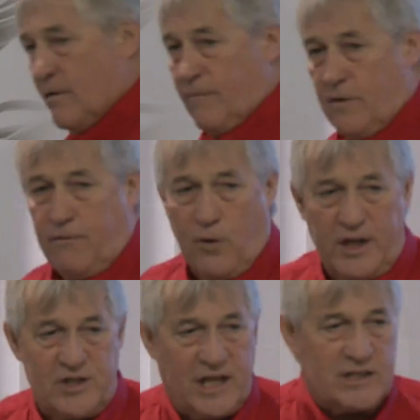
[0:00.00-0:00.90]
The
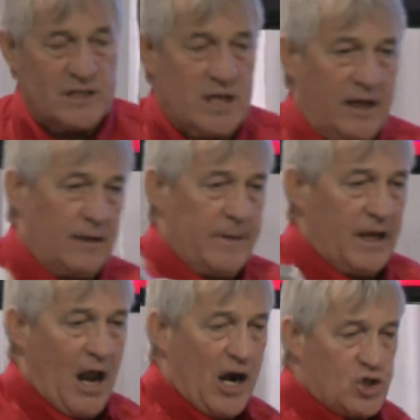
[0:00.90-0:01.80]
46 is a little bit
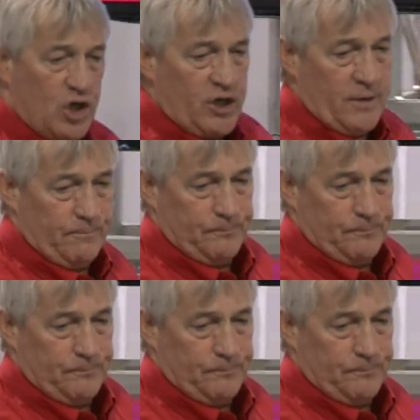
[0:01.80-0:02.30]
larger.